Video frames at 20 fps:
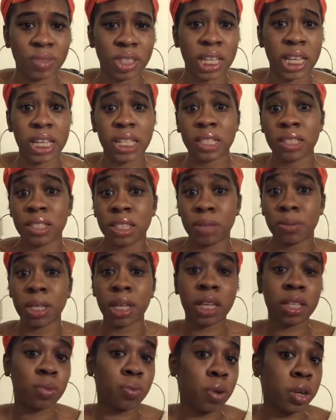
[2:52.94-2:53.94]
And it seems
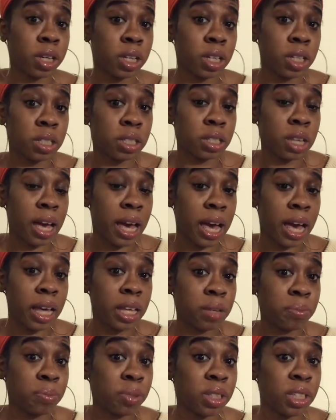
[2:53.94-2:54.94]
like it's working because
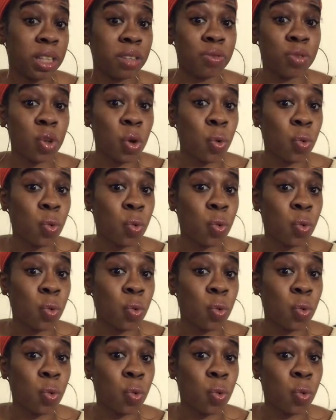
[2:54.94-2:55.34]
I believe no